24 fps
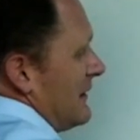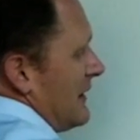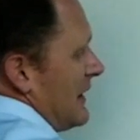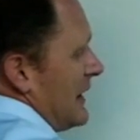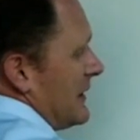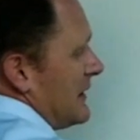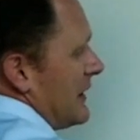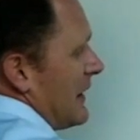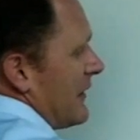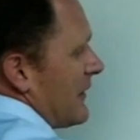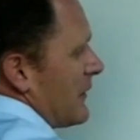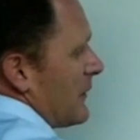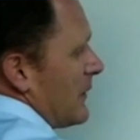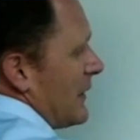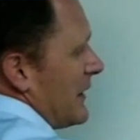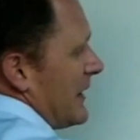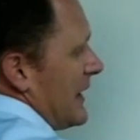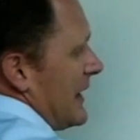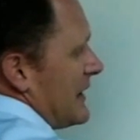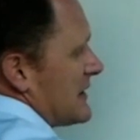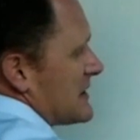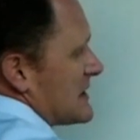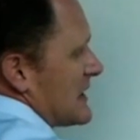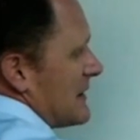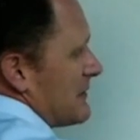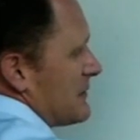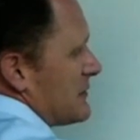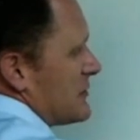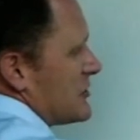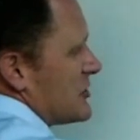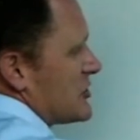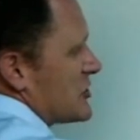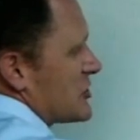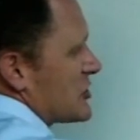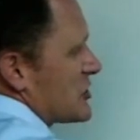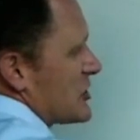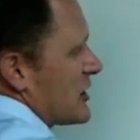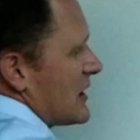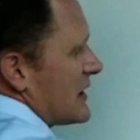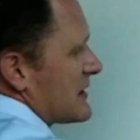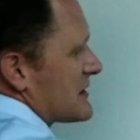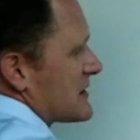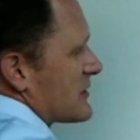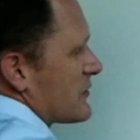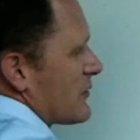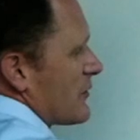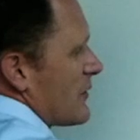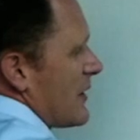Another one ends up
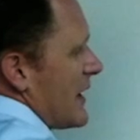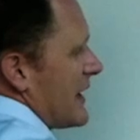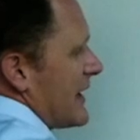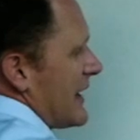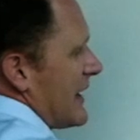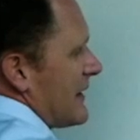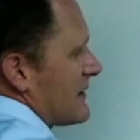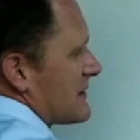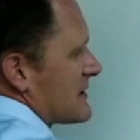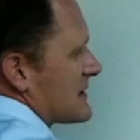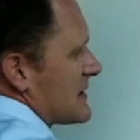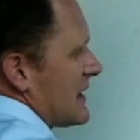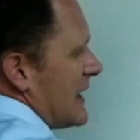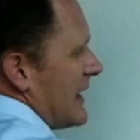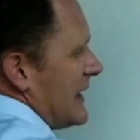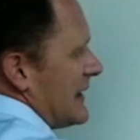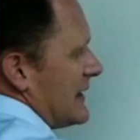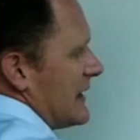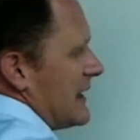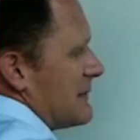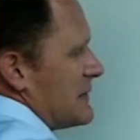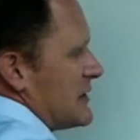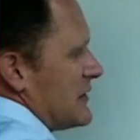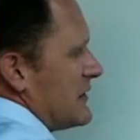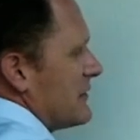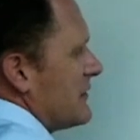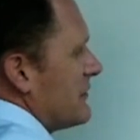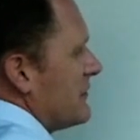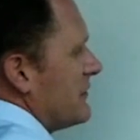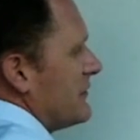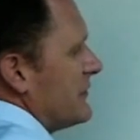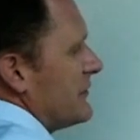just right outside. I mean,